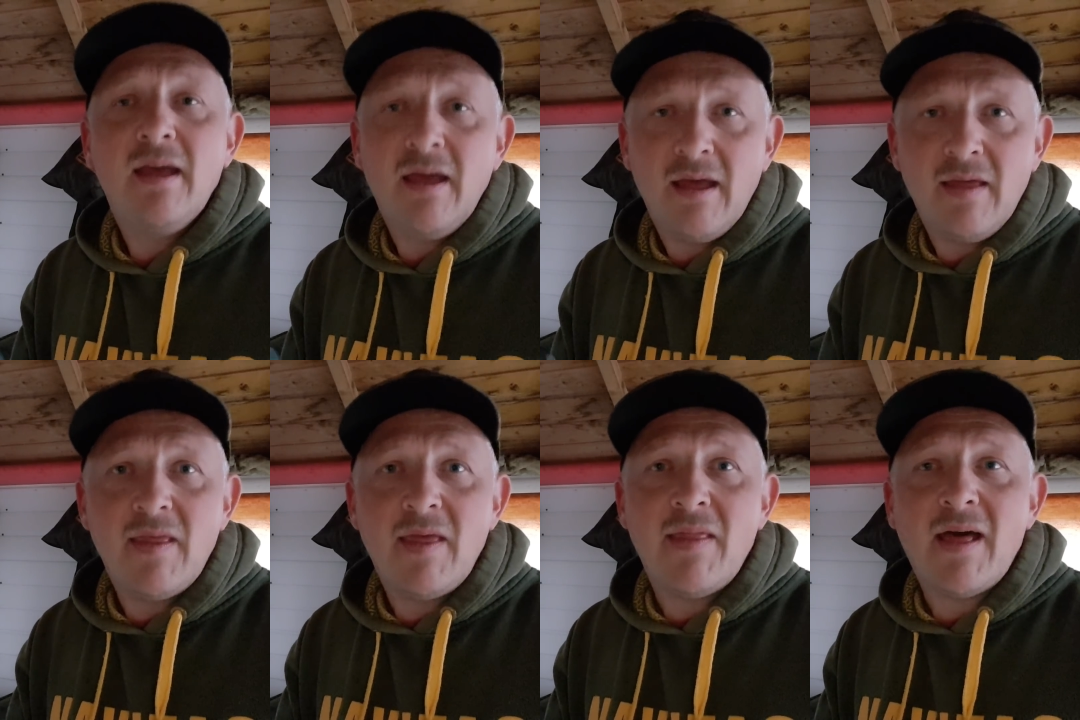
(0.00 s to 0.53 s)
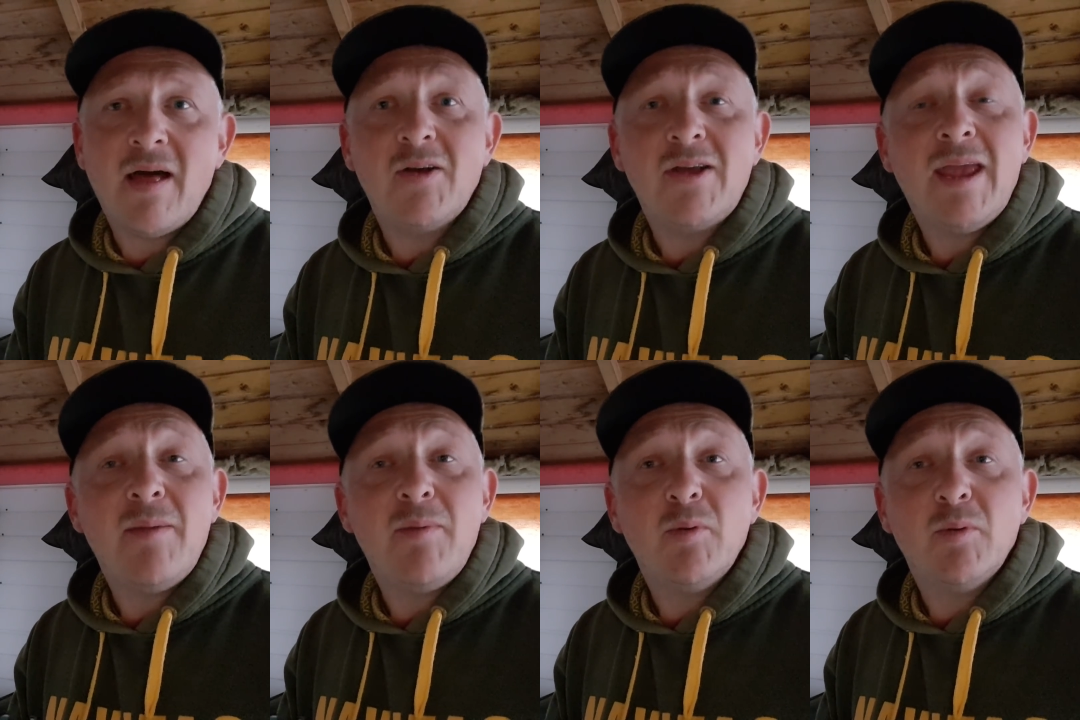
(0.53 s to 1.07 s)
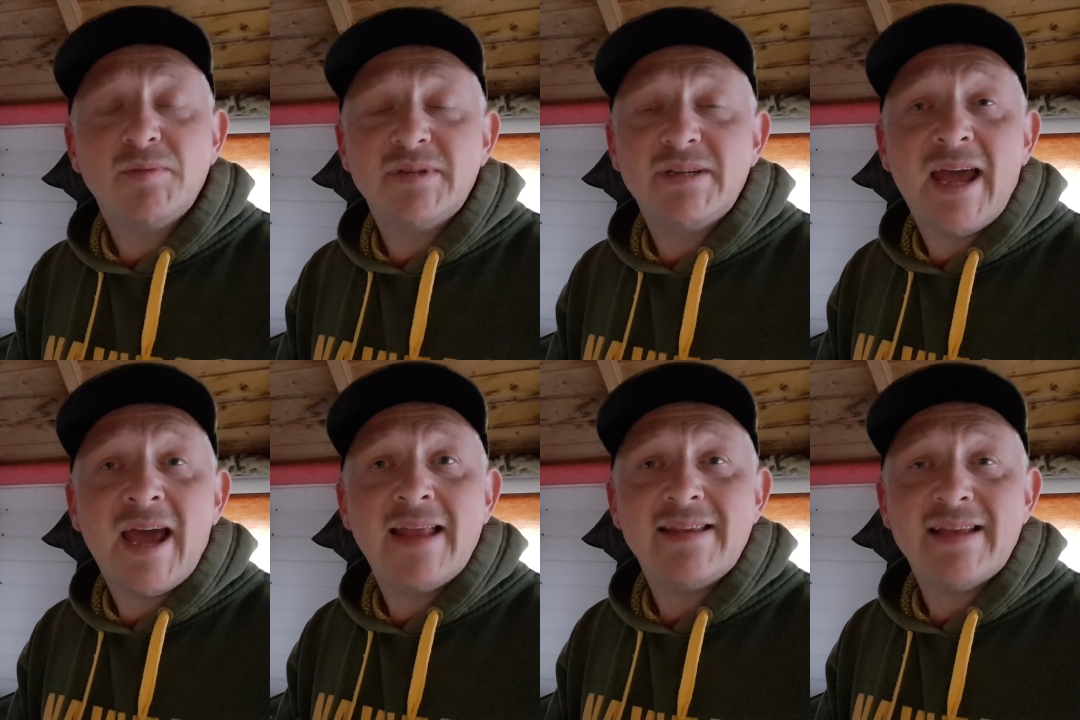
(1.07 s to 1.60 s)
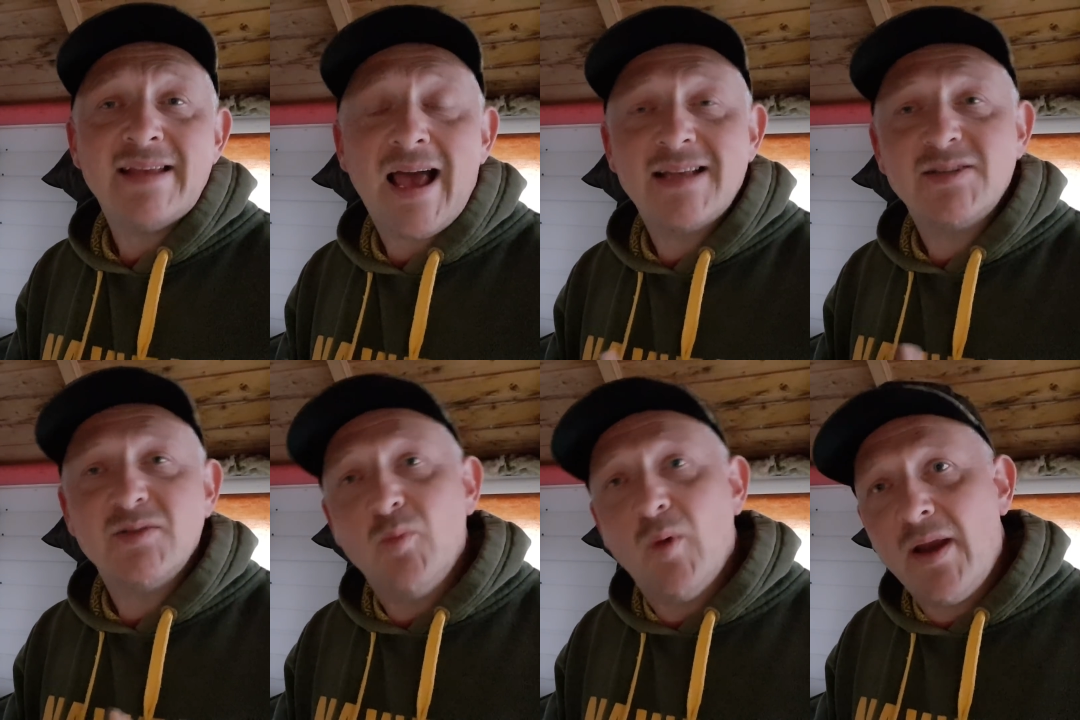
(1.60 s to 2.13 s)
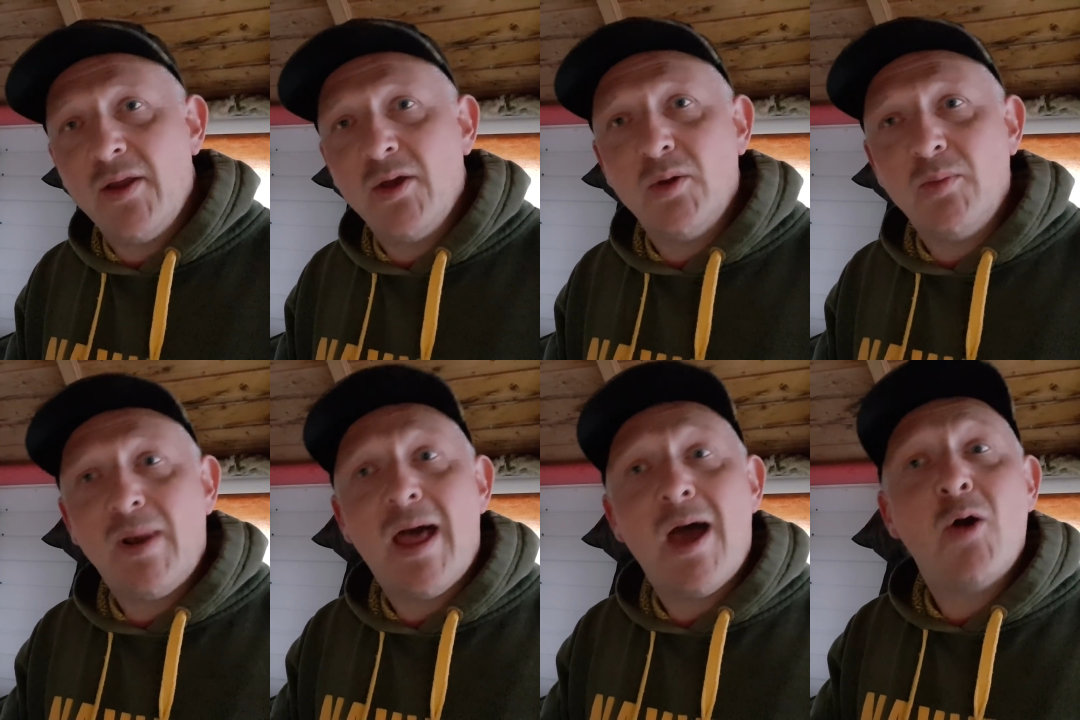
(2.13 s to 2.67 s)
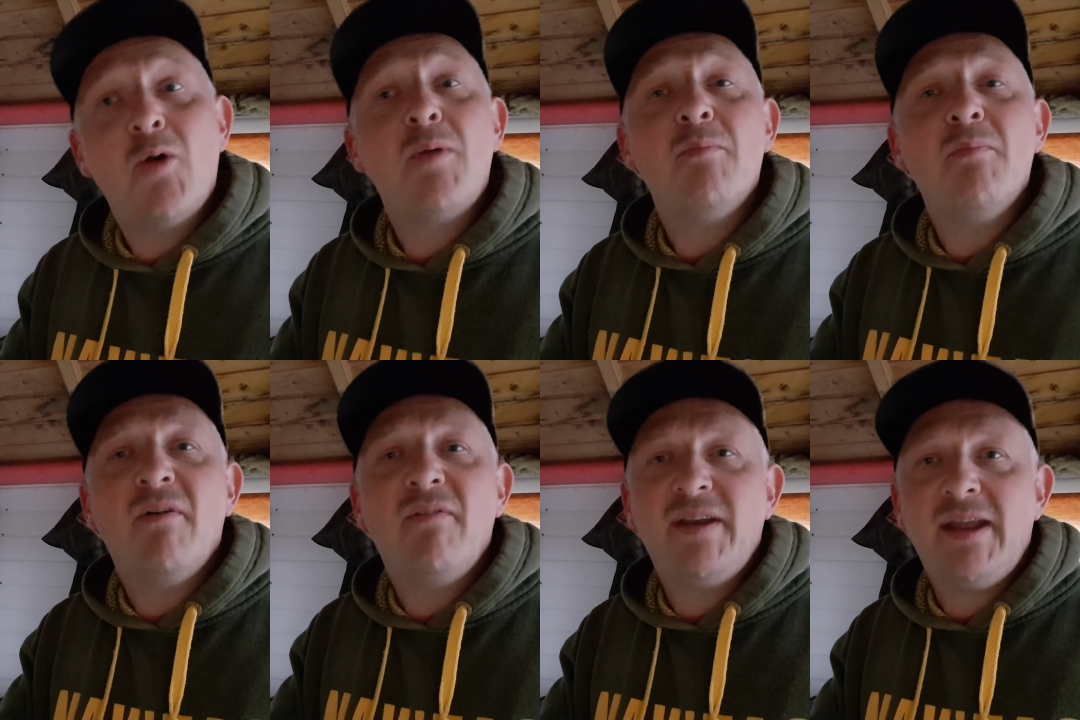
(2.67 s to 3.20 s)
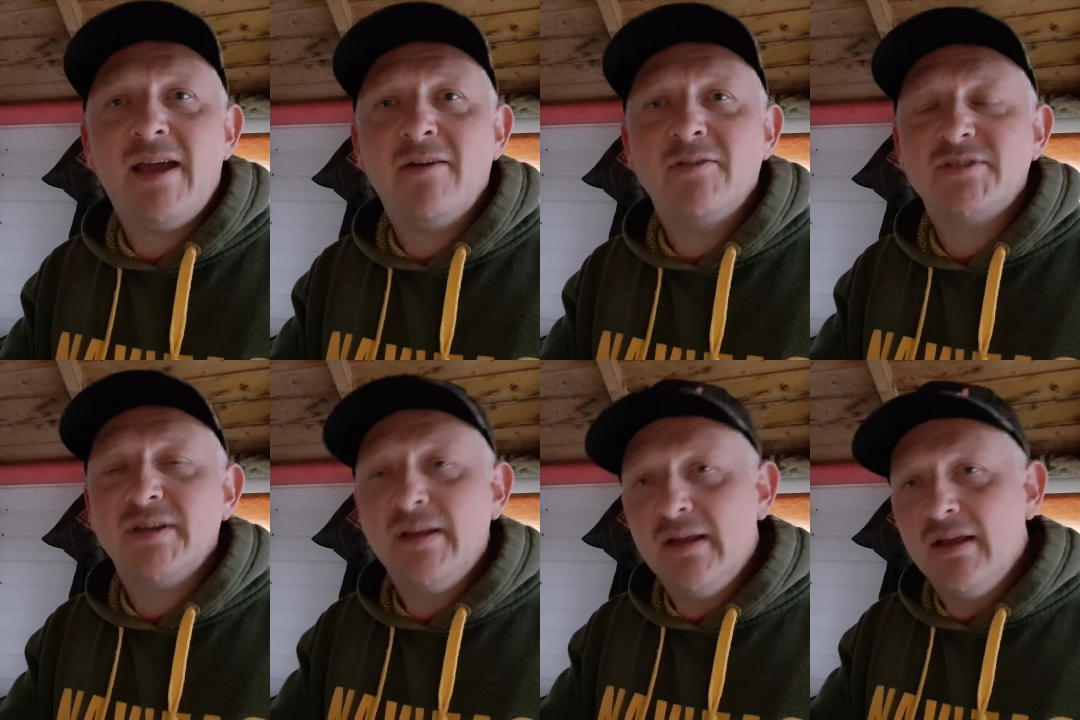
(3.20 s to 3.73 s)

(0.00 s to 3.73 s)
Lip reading: and then that'll keep you up to date as and when I upload my videos.